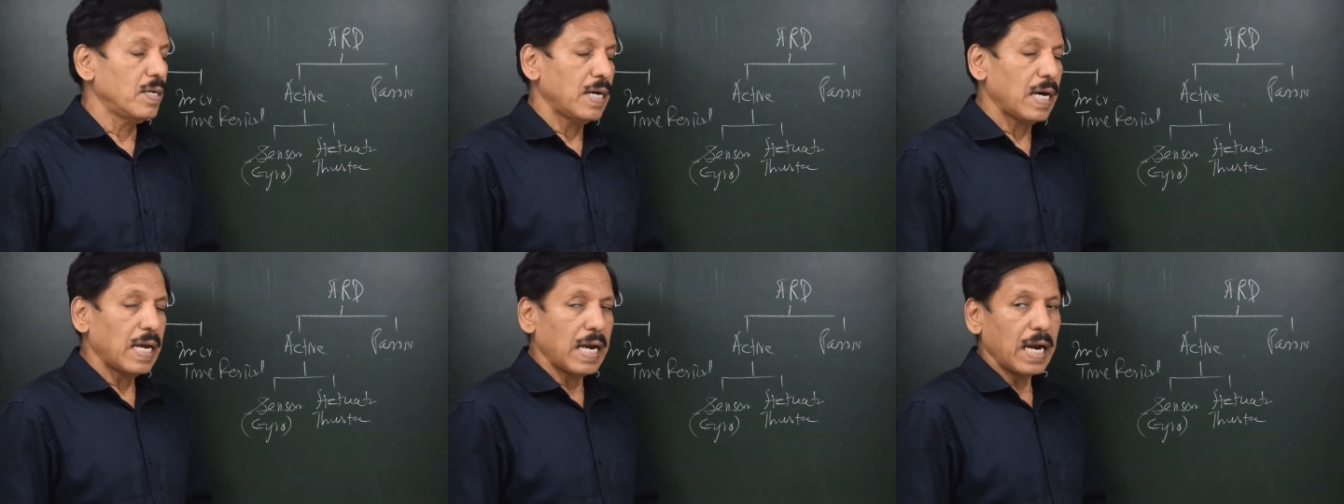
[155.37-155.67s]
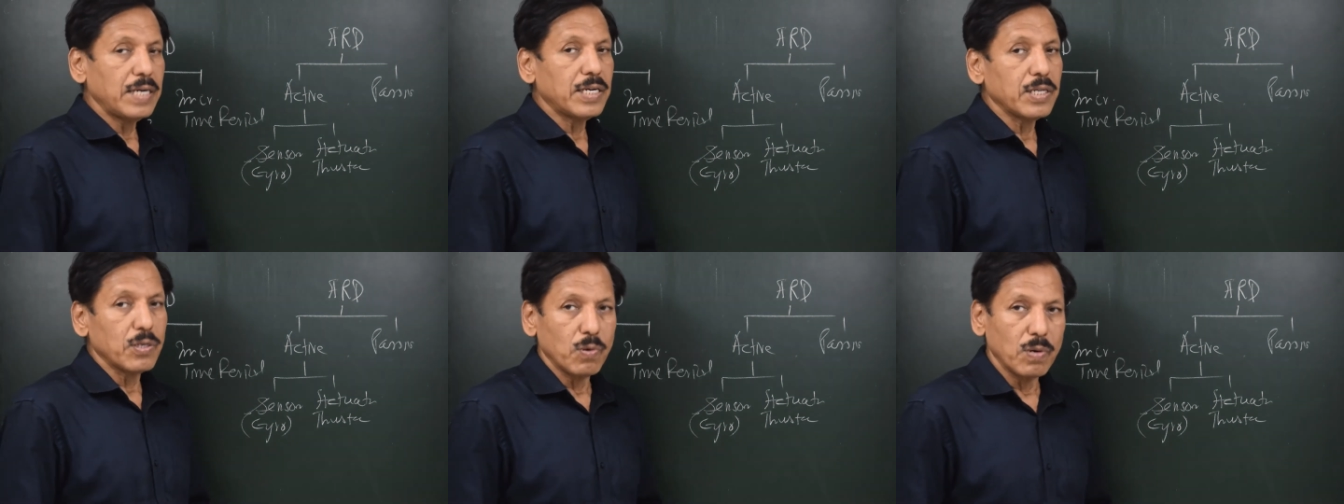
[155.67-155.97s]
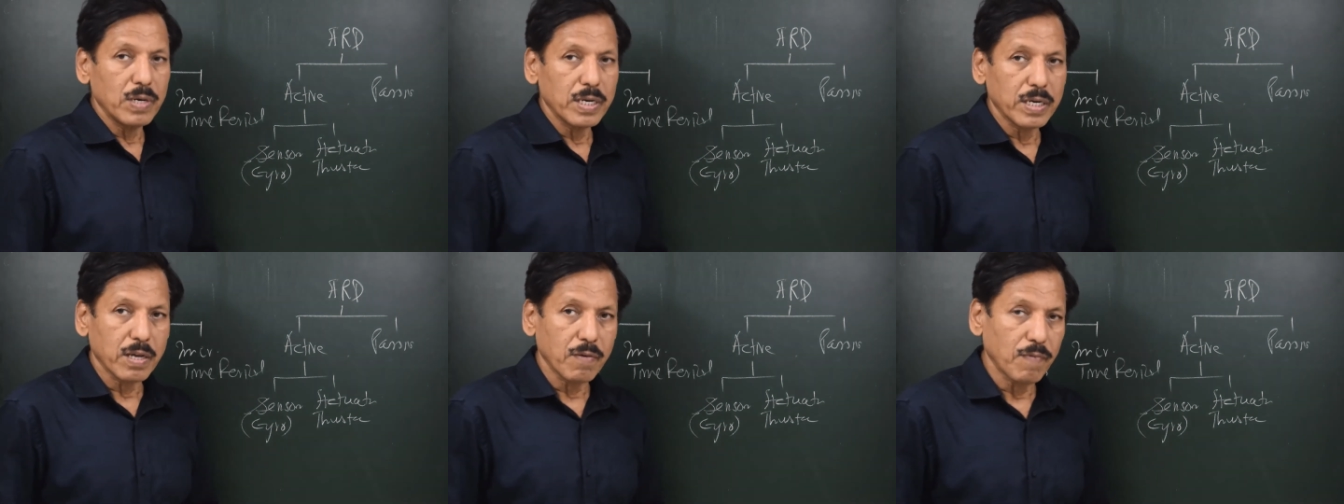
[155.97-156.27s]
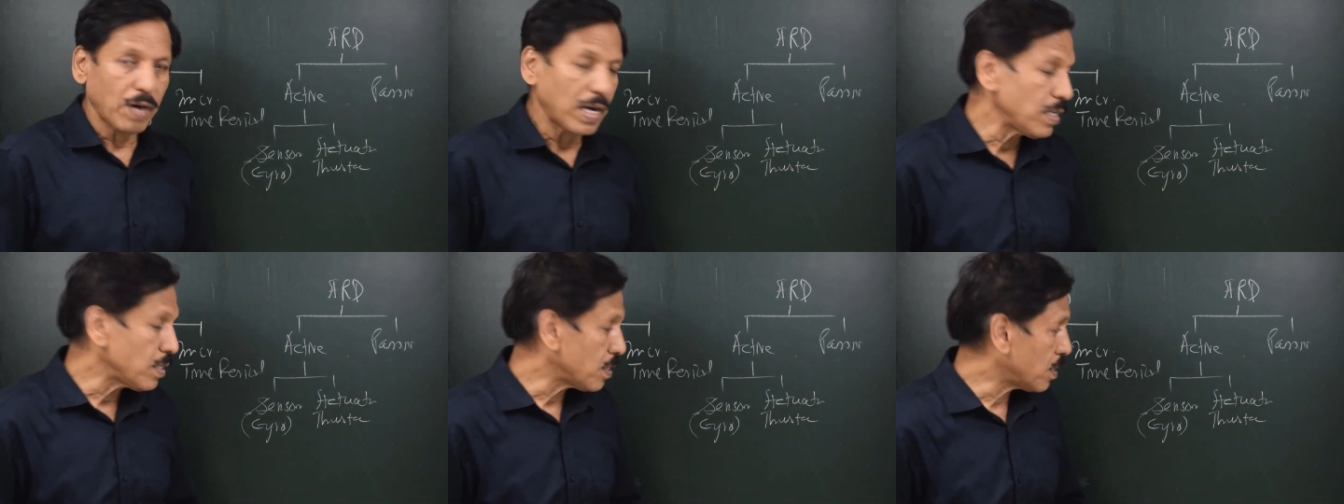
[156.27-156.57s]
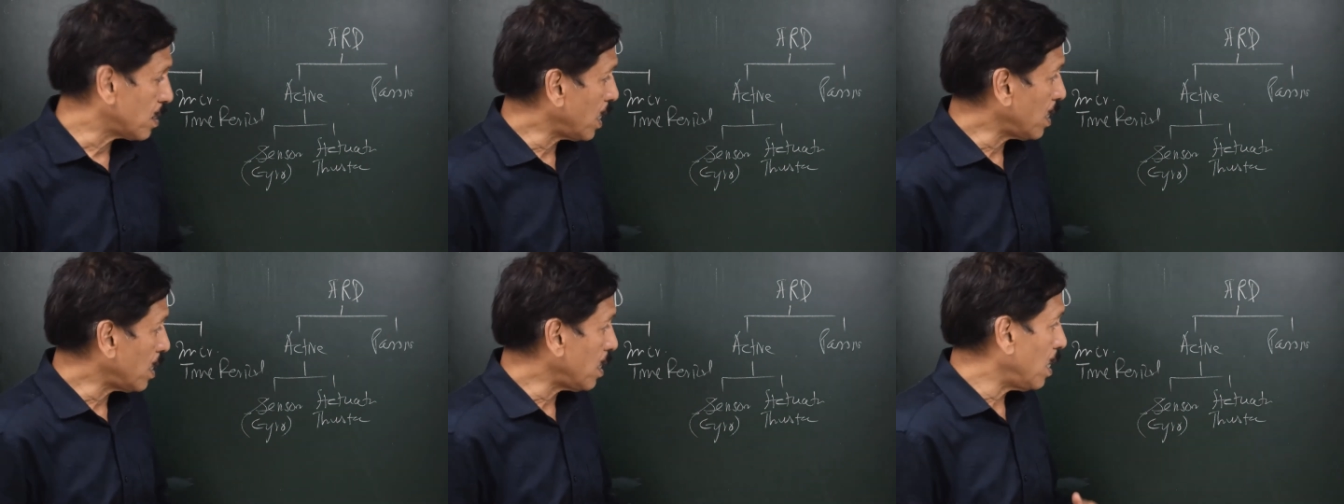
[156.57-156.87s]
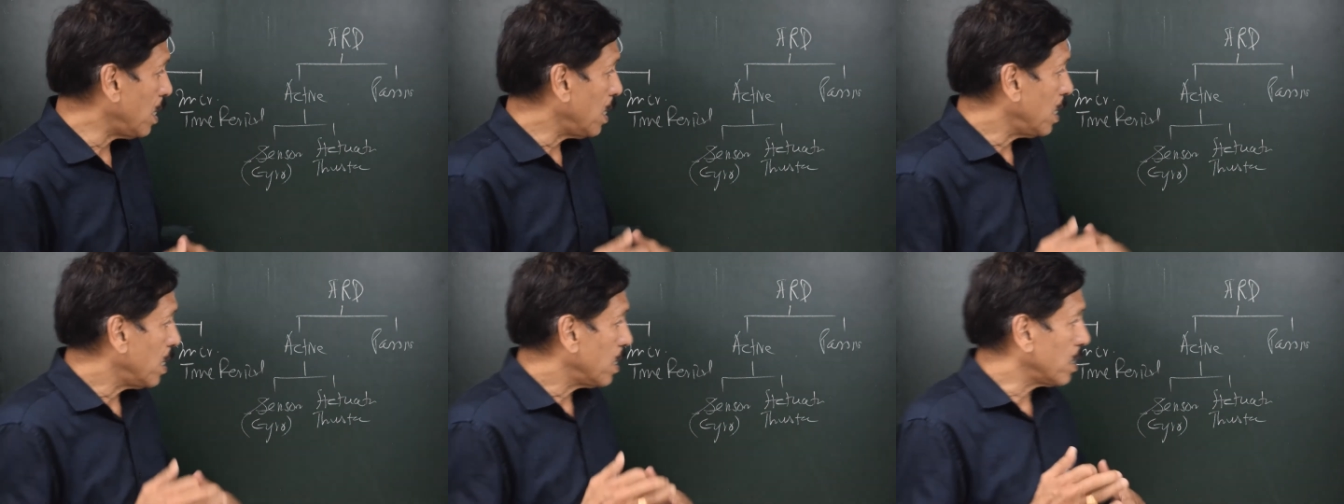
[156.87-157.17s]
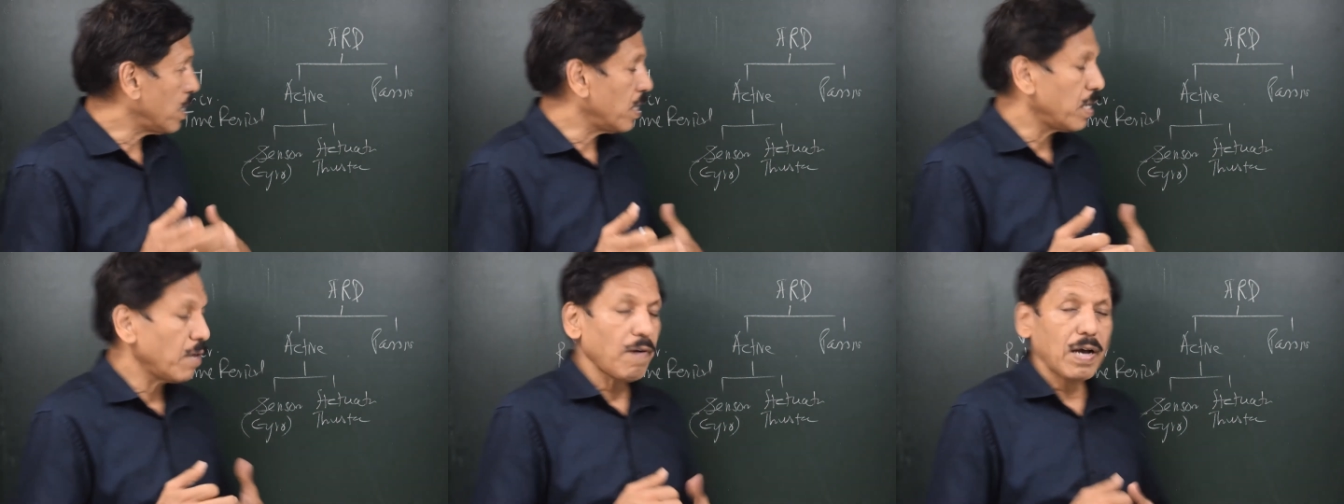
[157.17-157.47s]
an anti-rolling device, then
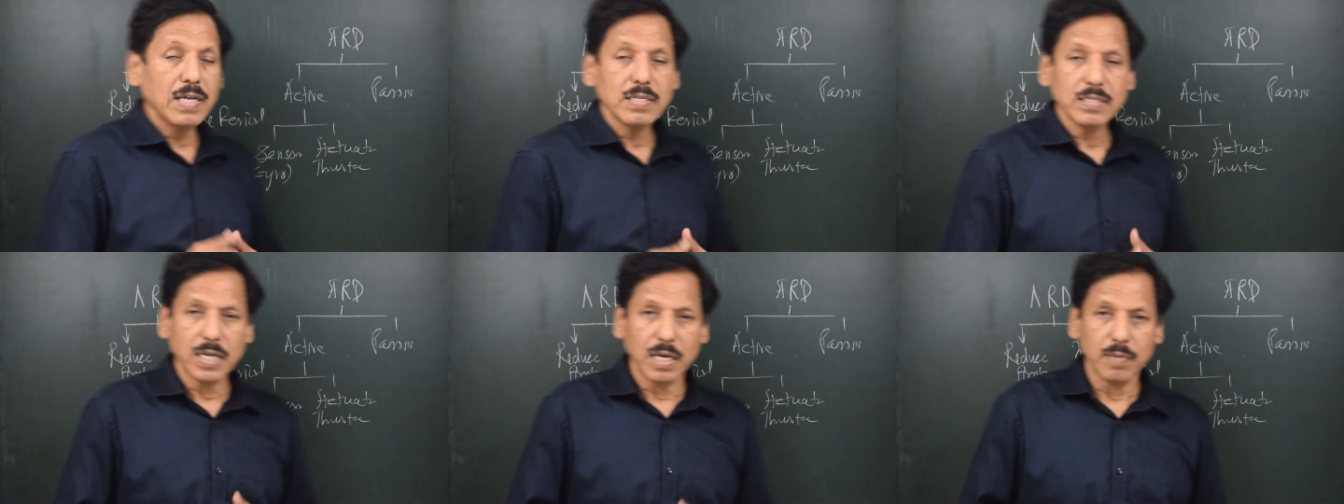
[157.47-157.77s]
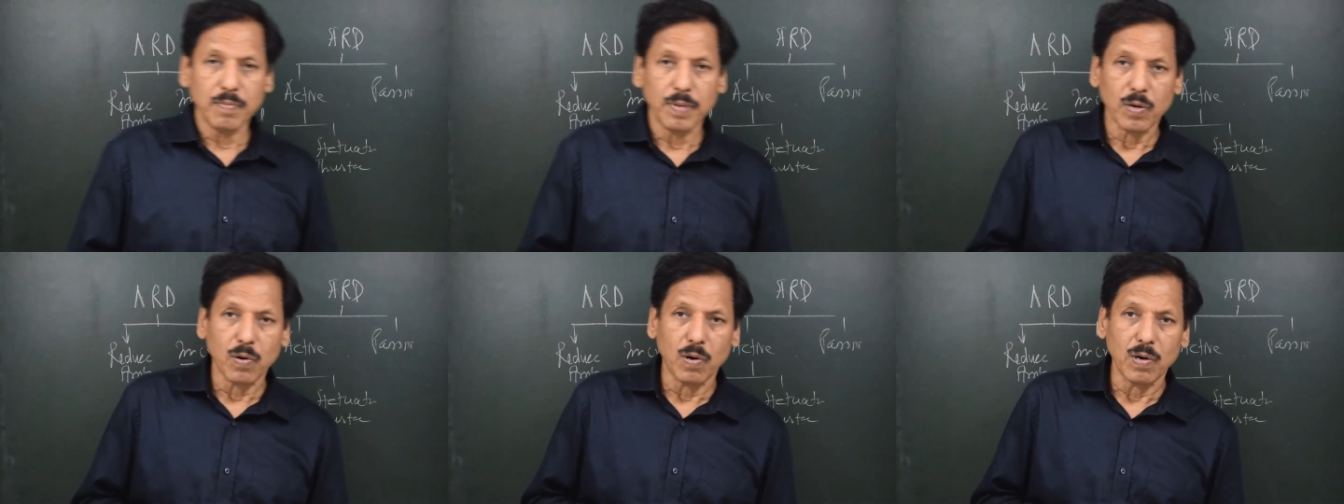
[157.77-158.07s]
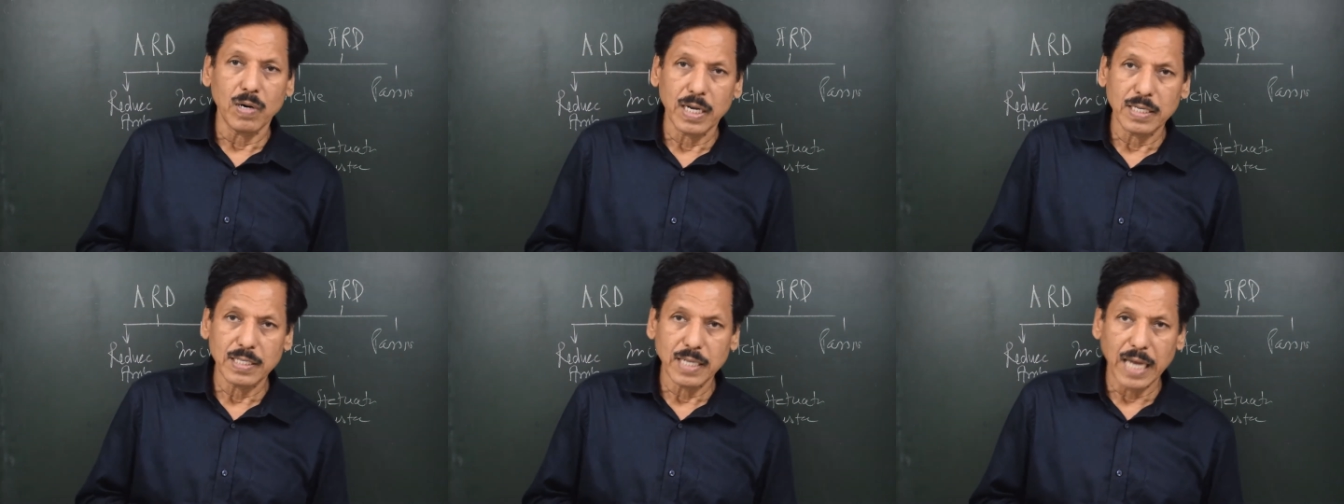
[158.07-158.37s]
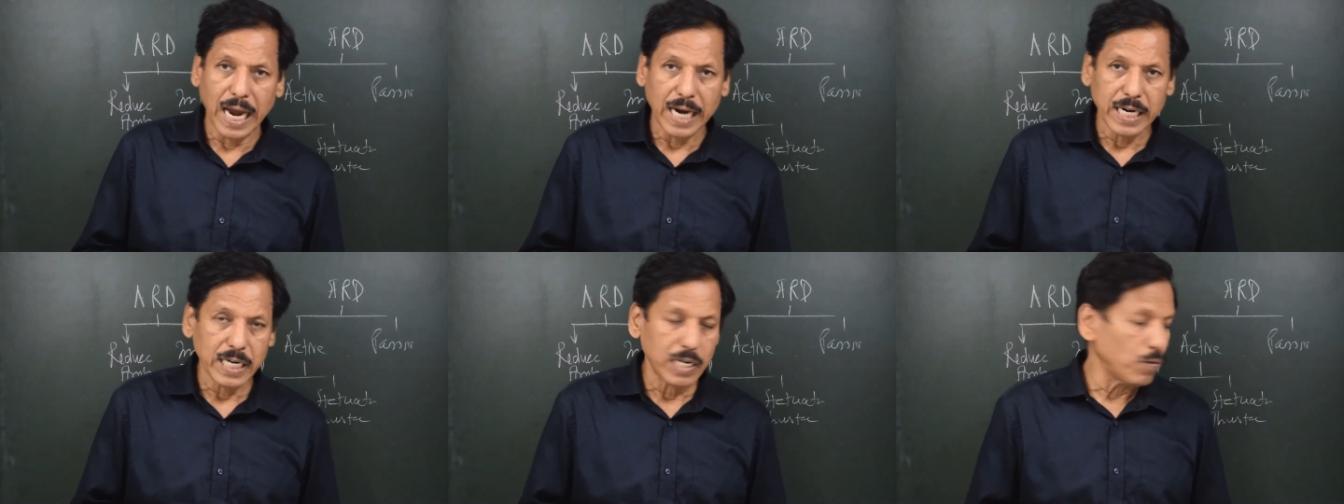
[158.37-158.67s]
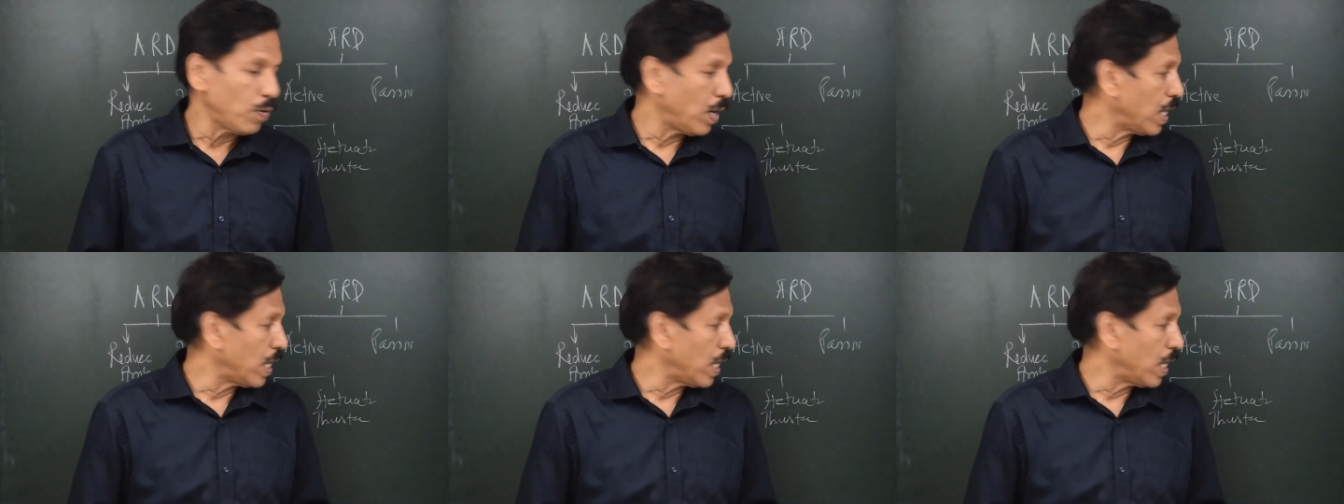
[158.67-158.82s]
the device can be called as active.